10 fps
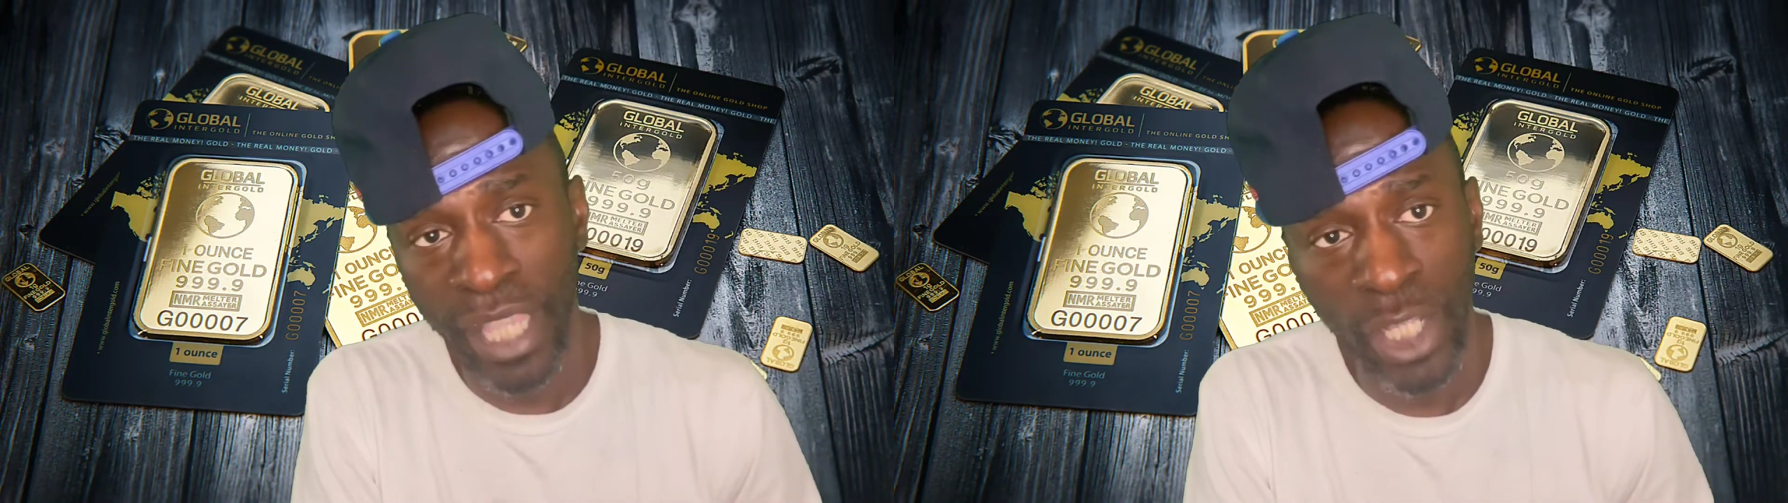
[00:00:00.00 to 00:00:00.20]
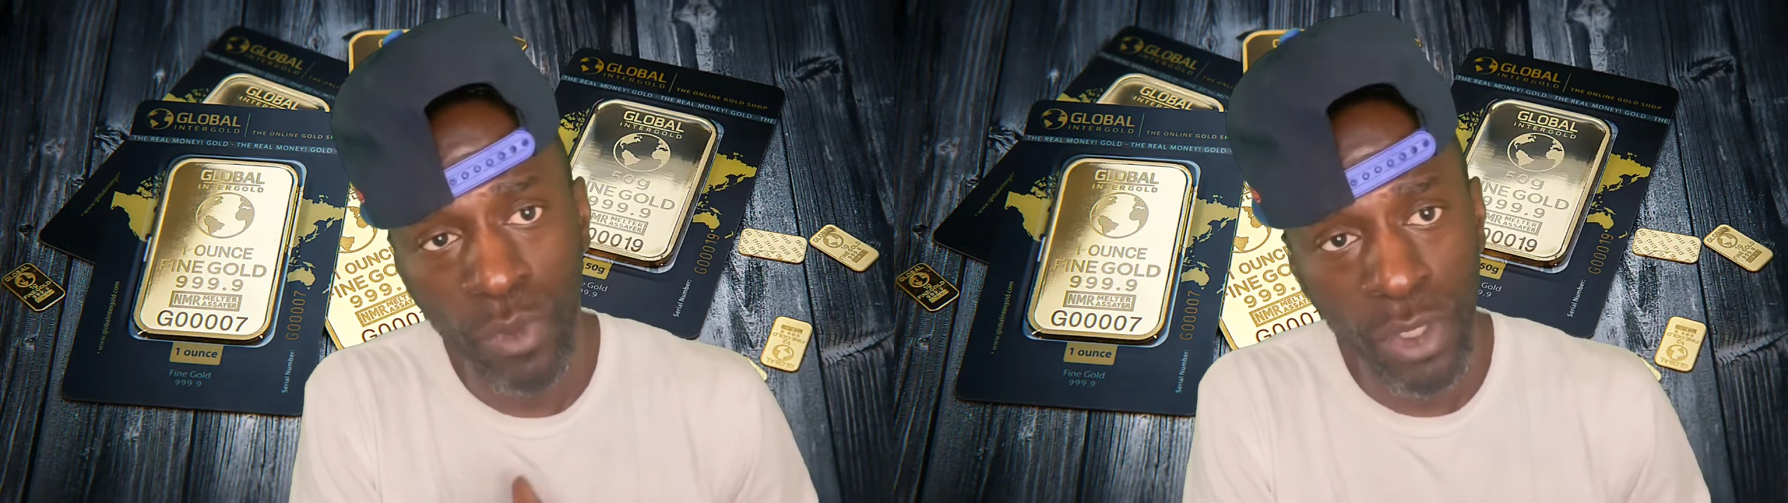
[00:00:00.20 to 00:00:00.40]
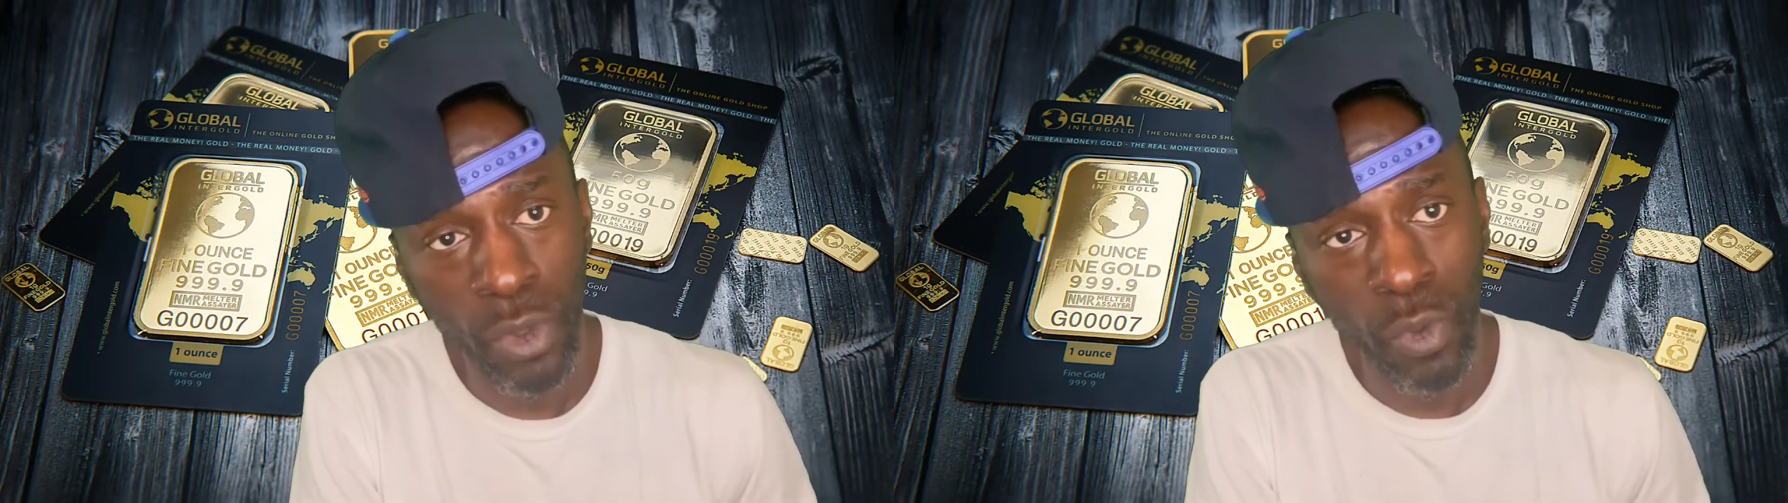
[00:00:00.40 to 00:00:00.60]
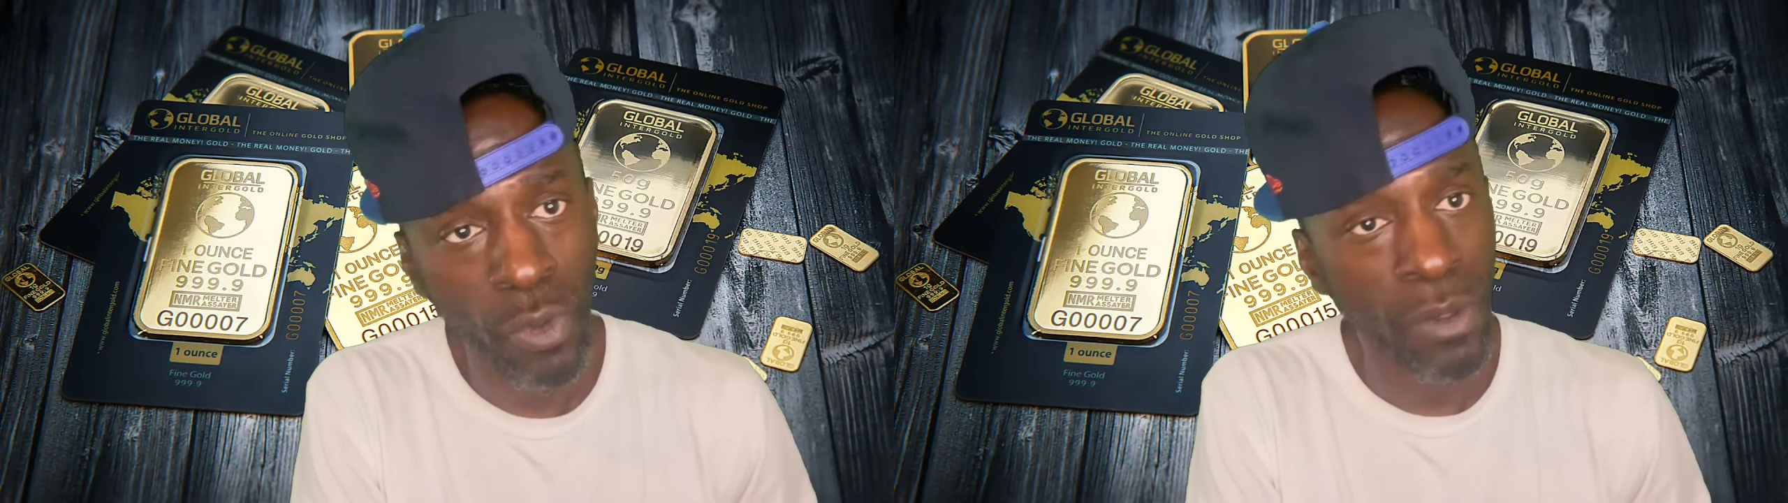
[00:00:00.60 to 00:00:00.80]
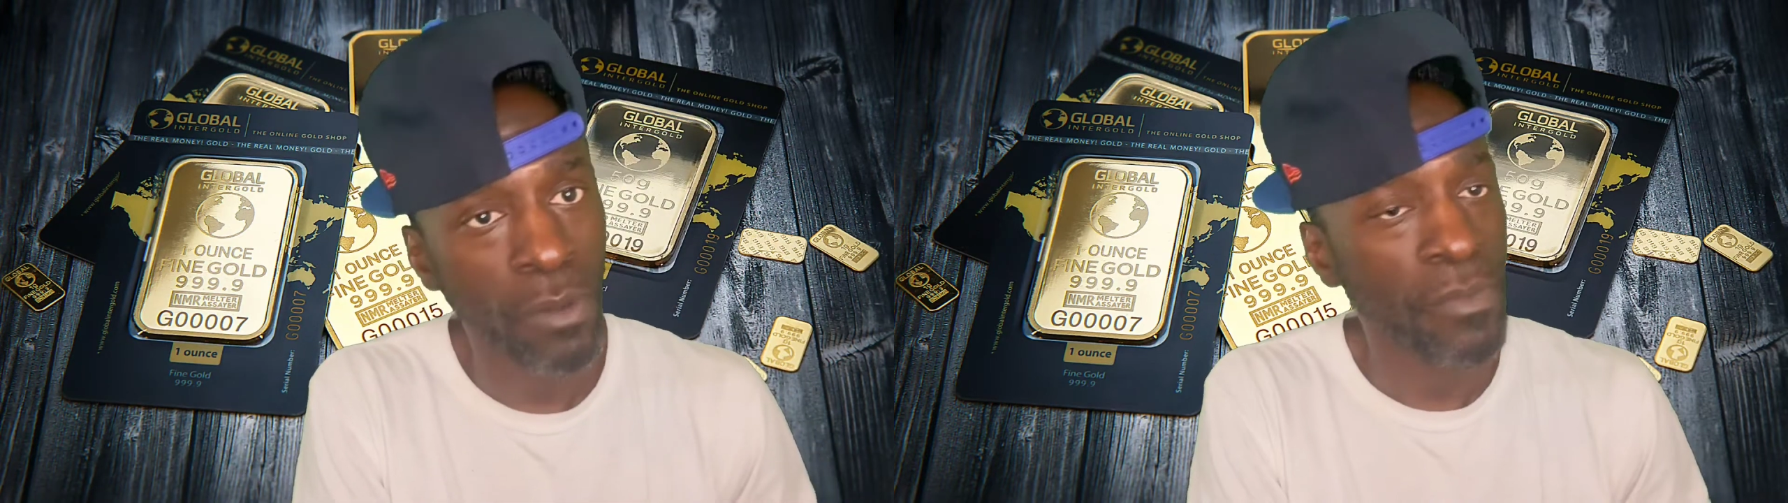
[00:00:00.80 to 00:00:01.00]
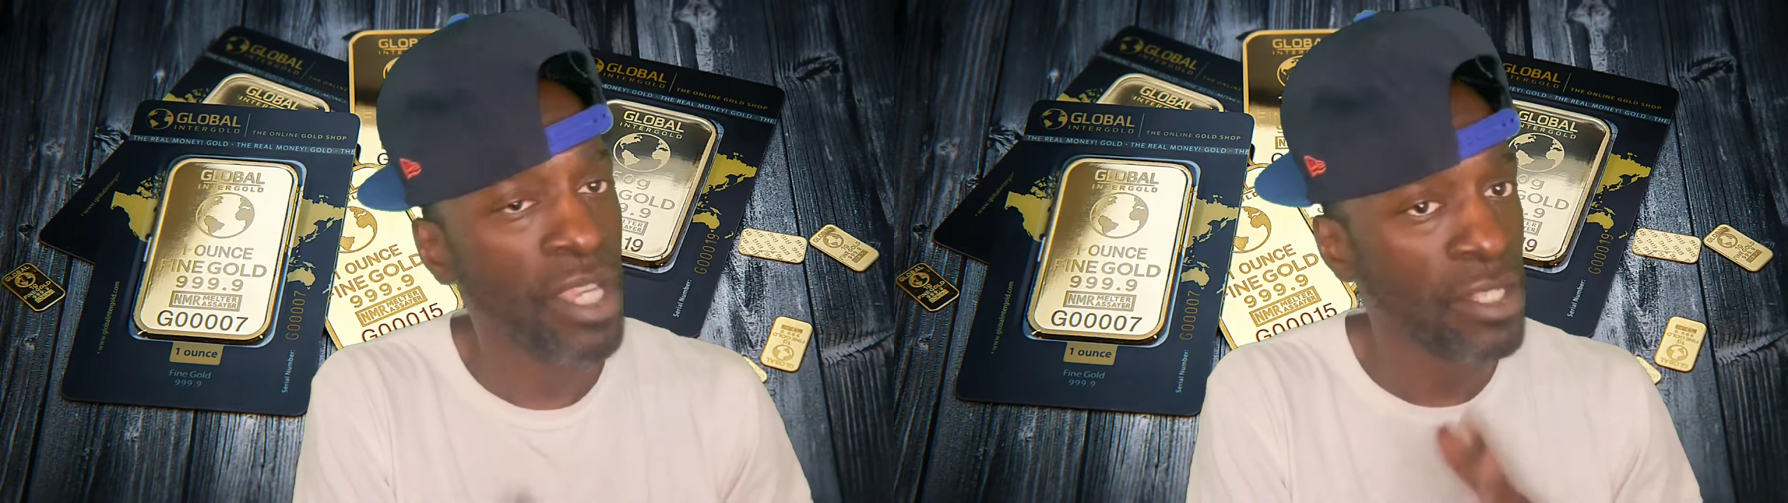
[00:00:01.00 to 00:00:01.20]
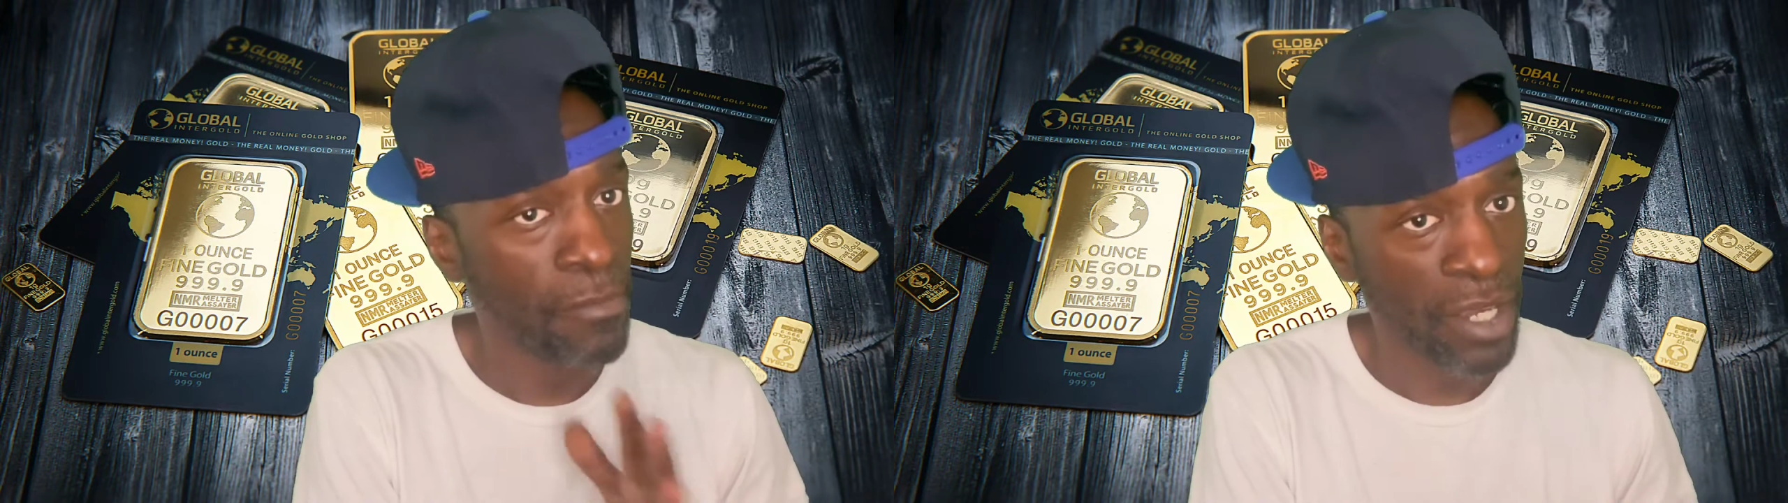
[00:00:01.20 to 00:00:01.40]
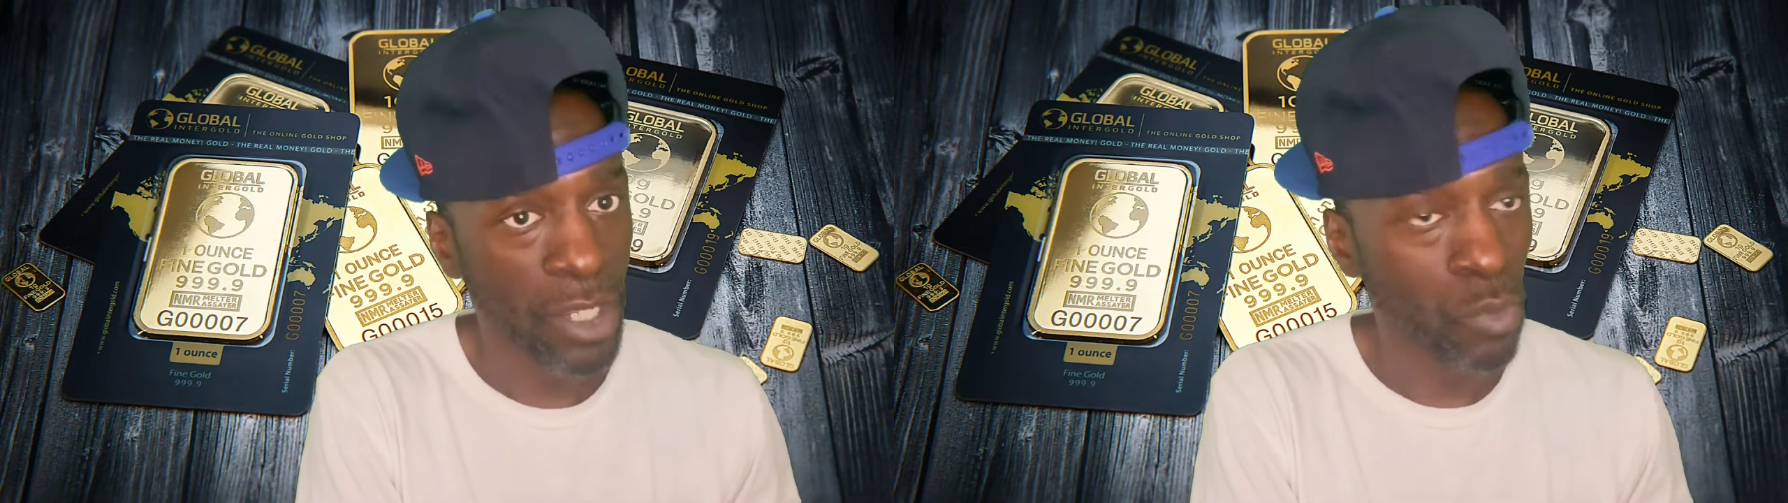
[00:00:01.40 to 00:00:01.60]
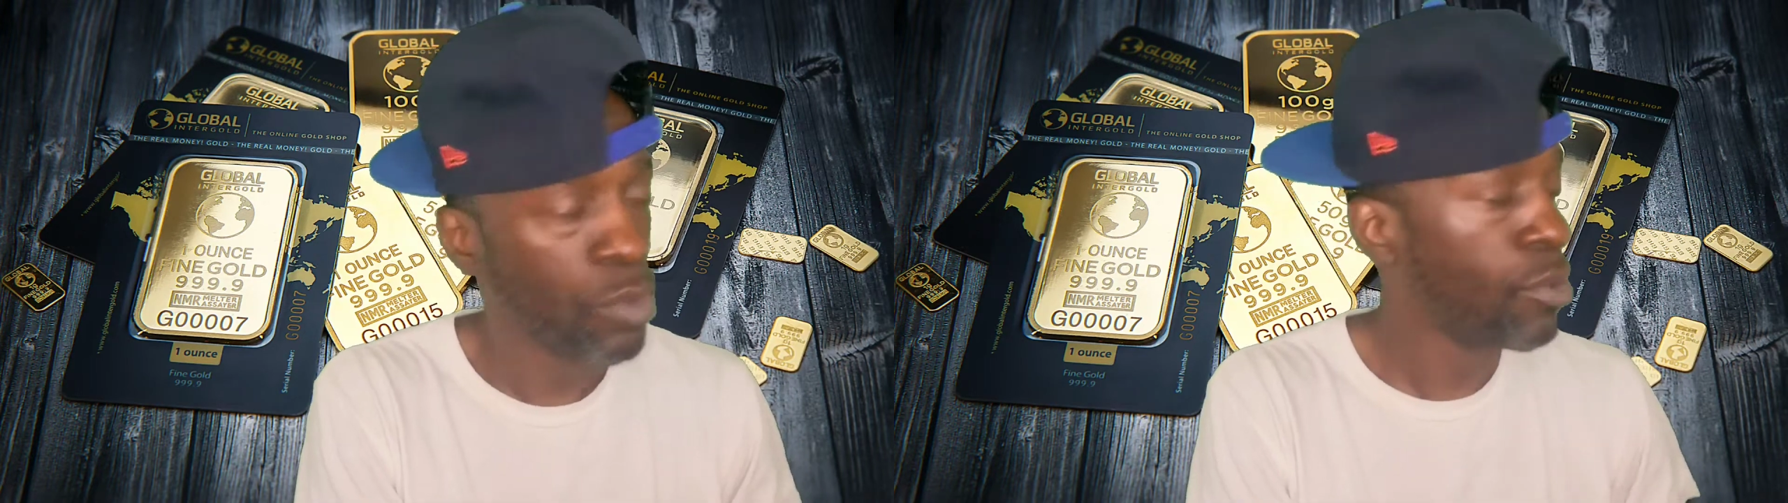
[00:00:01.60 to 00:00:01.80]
thing we do because of money.